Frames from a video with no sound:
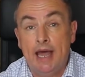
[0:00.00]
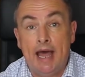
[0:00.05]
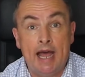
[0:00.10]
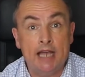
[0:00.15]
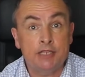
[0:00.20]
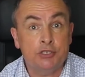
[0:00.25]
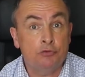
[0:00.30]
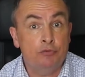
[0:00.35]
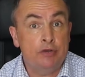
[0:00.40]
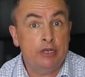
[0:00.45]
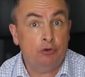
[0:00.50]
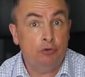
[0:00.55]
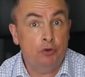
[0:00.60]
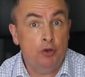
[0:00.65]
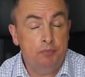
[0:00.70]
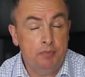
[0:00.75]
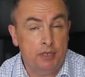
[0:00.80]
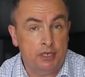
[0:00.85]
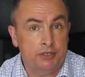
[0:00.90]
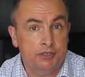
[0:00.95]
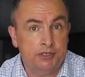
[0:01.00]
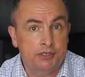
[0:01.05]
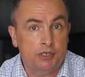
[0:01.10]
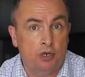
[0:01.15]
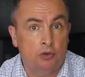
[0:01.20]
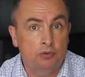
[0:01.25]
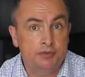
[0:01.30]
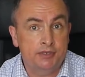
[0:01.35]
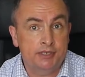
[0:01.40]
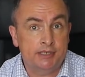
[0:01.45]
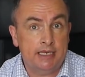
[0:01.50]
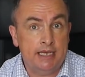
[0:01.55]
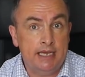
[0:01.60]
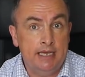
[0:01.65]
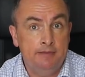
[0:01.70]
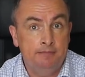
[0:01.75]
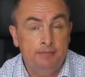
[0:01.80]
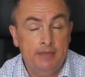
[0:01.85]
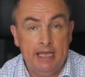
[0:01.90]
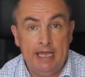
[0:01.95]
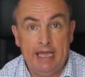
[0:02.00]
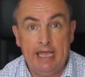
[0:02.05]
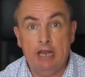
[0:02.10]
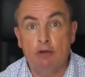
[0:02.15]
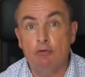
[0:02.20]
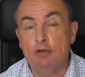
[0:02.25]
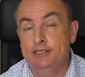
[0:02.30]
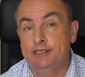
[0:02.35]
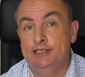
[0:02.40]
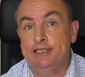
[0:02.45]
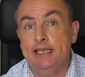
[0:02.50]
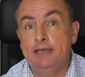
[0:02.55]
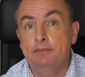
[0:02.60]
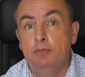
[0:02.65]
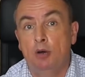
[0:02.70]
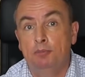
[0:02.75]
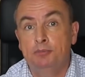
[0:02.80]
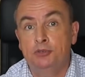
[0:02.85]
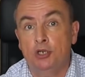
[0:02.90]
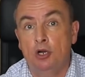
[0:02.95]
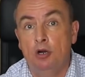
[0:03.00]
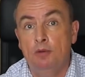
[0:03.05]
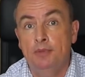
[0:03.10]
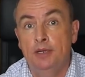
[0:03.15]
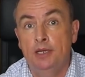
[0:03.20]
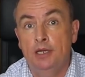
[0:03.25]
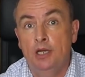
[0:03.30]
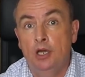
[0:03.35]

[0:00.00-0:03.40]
As a recruitment consultancy here at Demob Job,